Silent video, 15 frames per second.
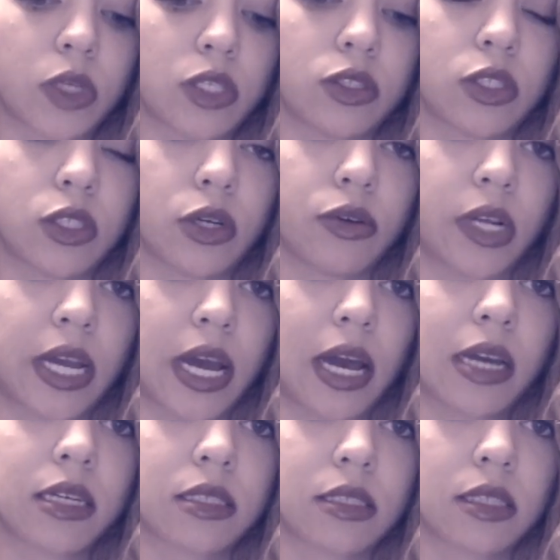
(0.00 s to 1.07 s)

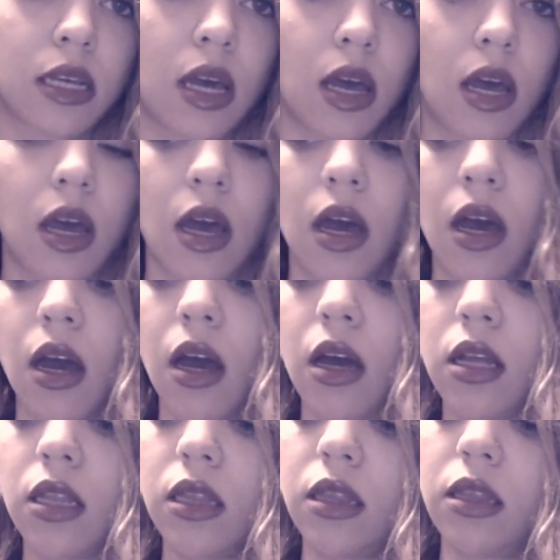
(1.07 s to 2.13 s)
zodiacs,
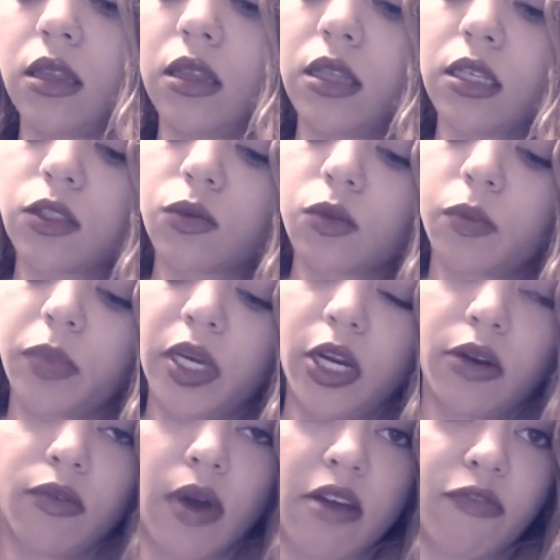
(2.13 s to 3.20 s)
this will be
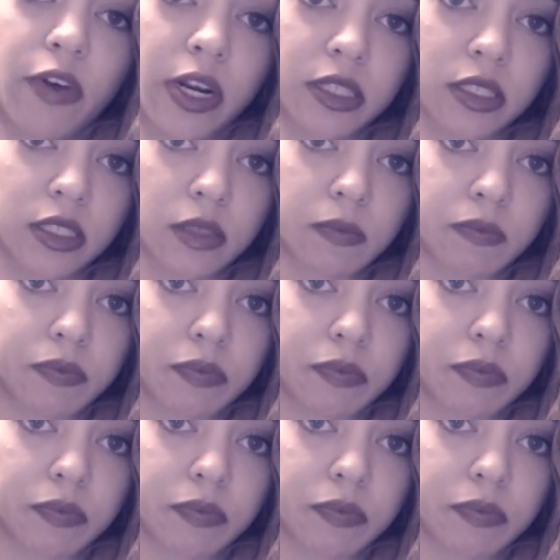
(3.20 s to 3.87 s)
a reference.